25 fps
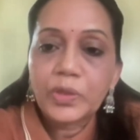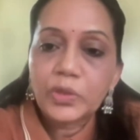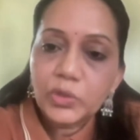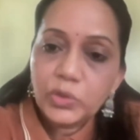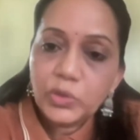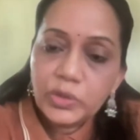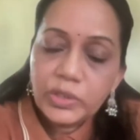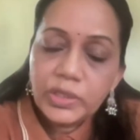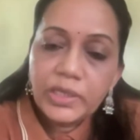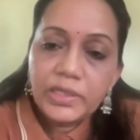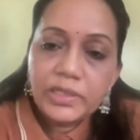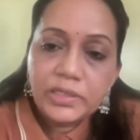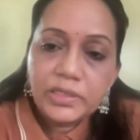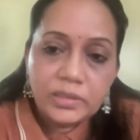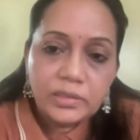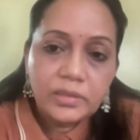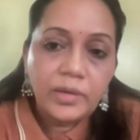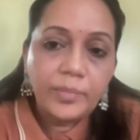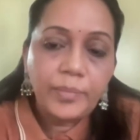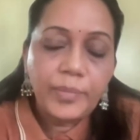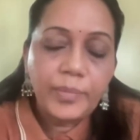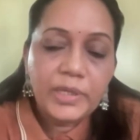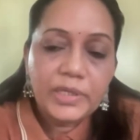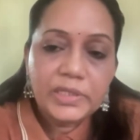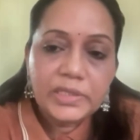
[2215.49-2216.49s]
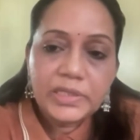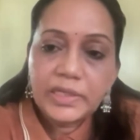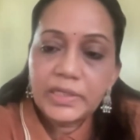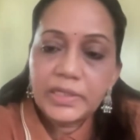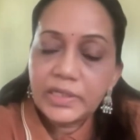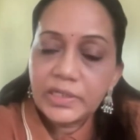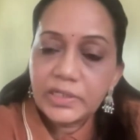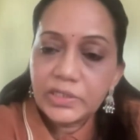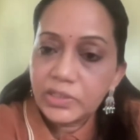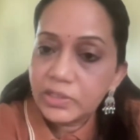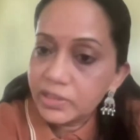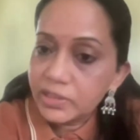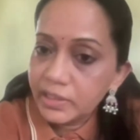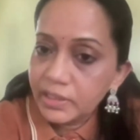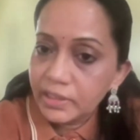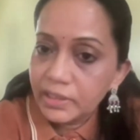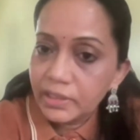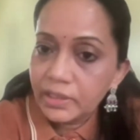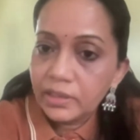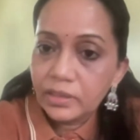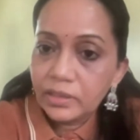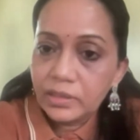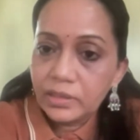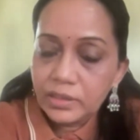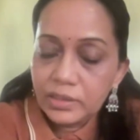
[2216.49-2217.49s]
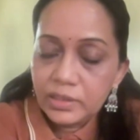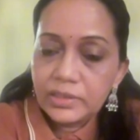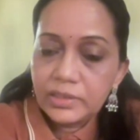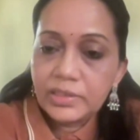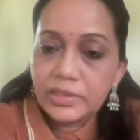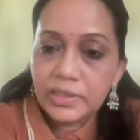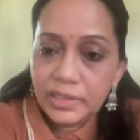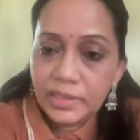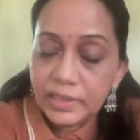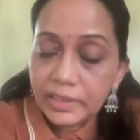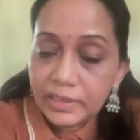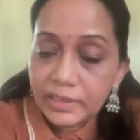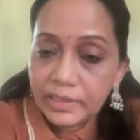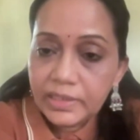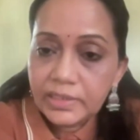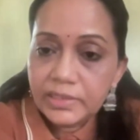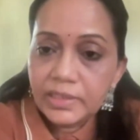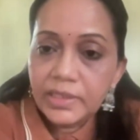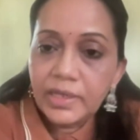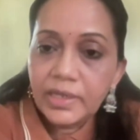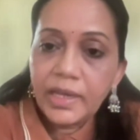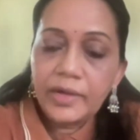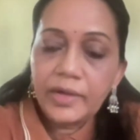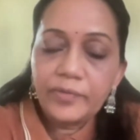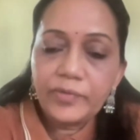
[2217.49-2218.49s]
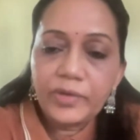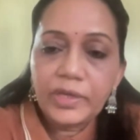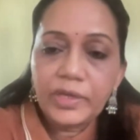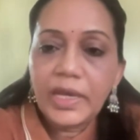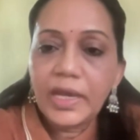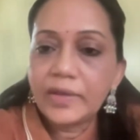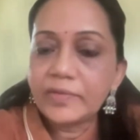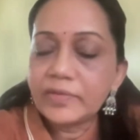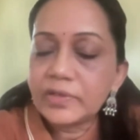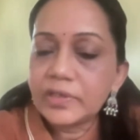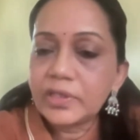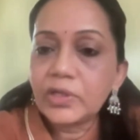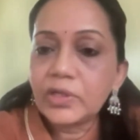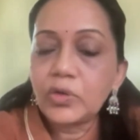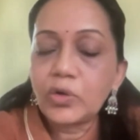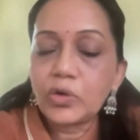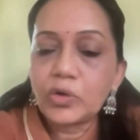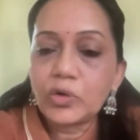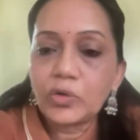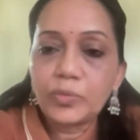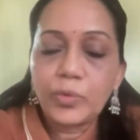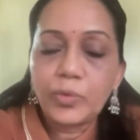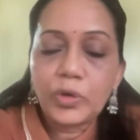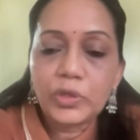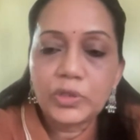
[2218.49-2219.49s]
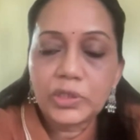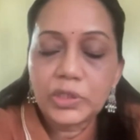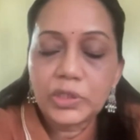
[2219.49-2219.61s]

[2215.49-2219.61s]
so yes, the percentage is increasing, and we have seen a lot of